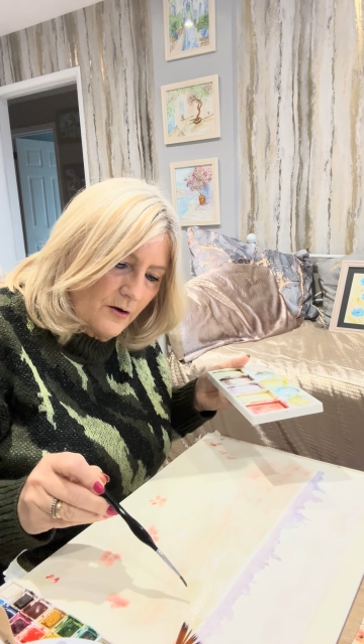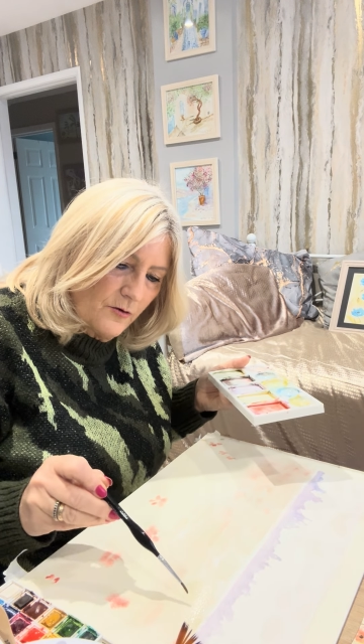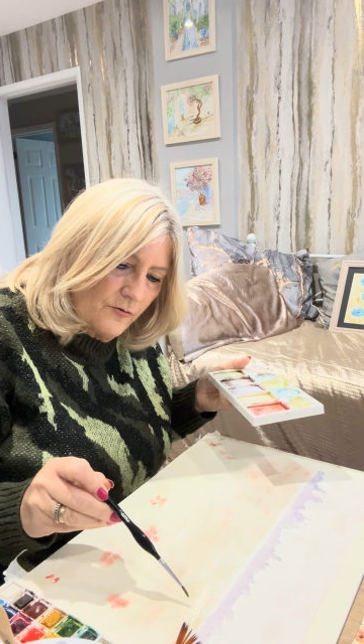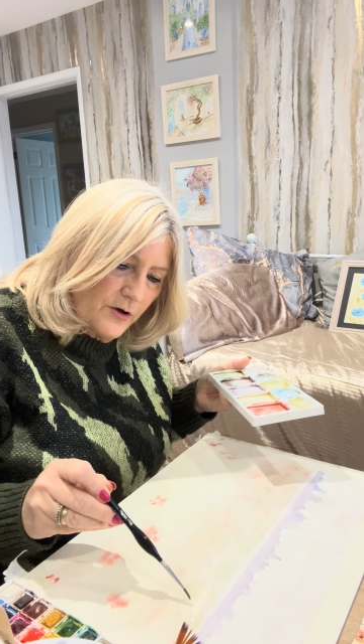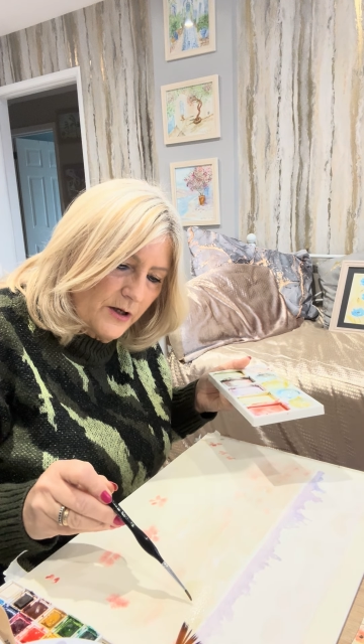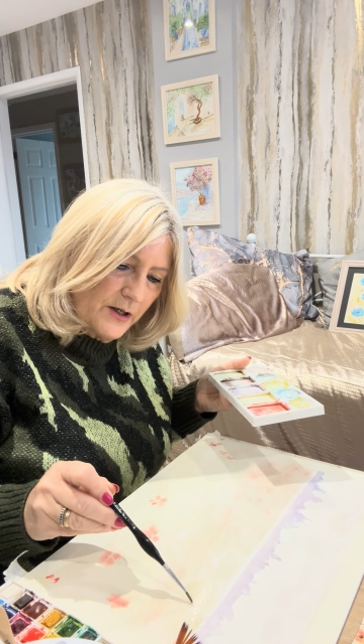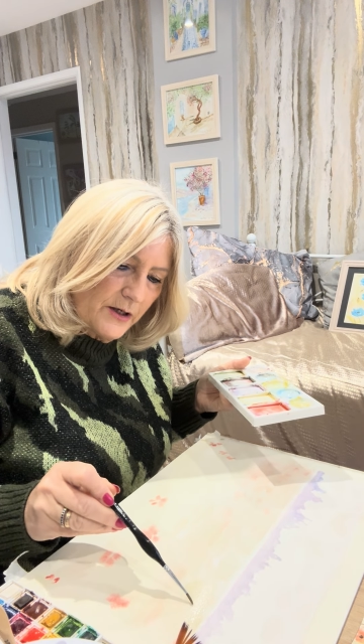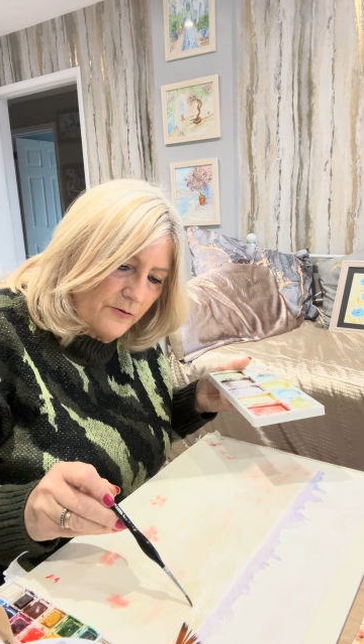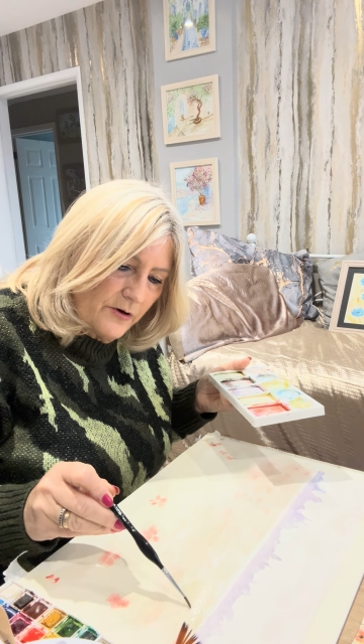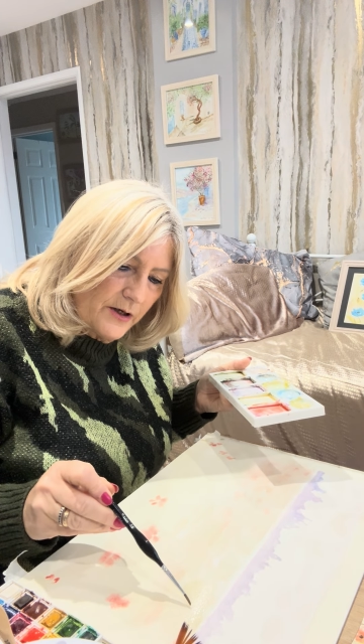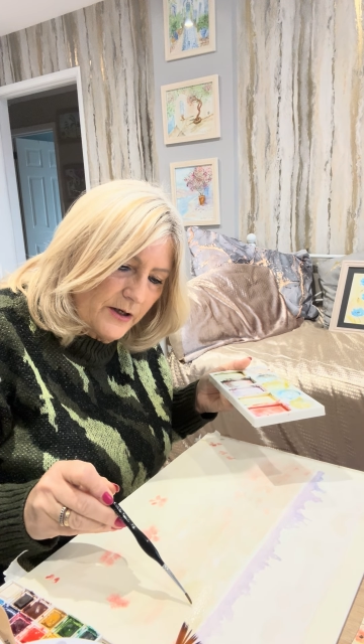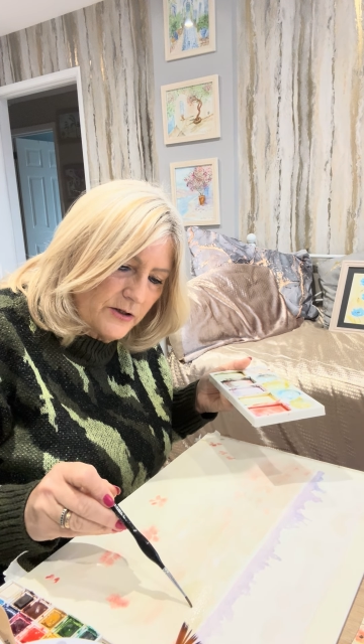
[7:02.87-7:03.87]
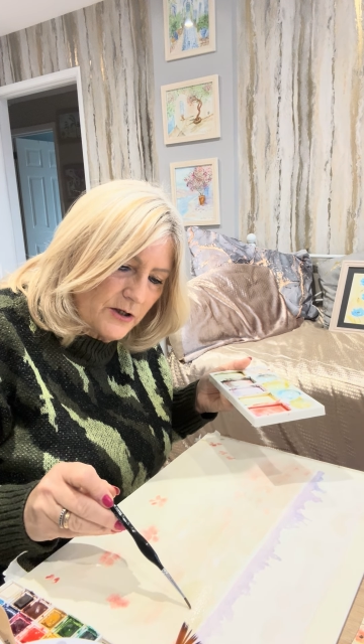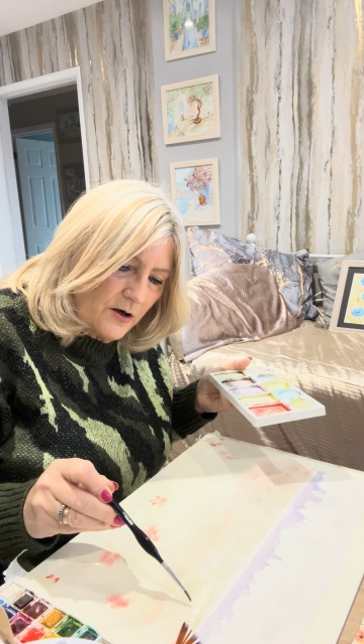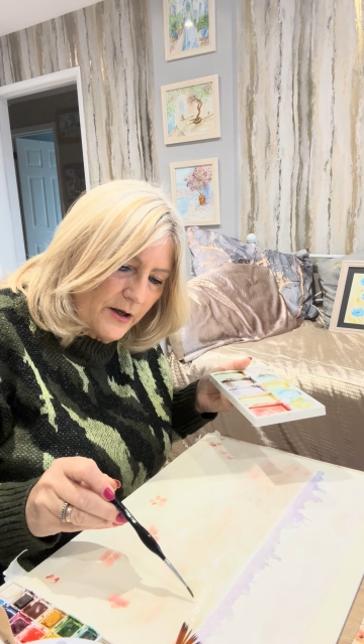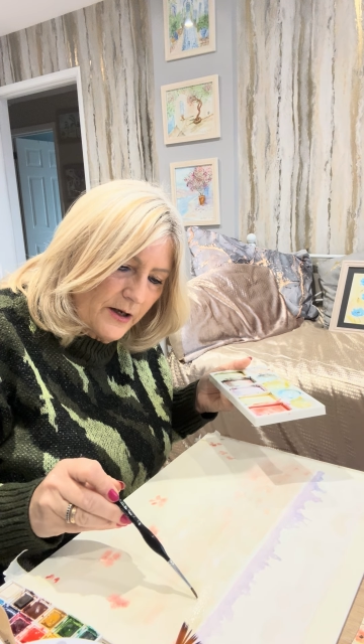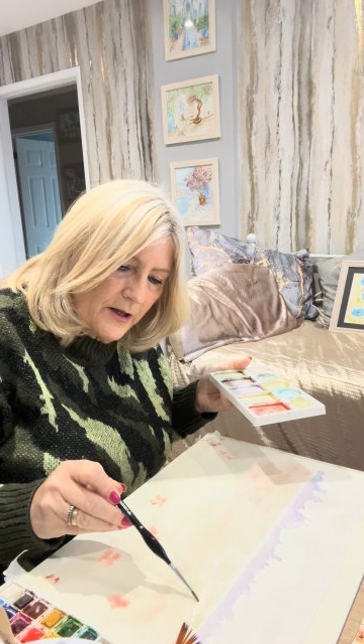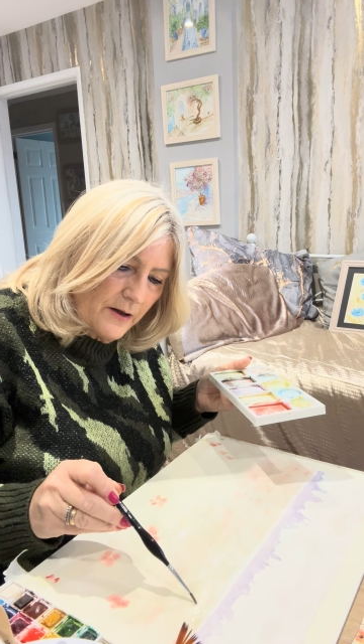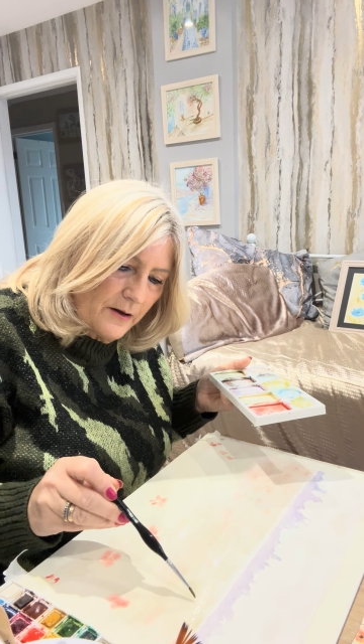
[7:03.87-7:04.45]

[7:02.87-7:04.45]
Really, really tiny.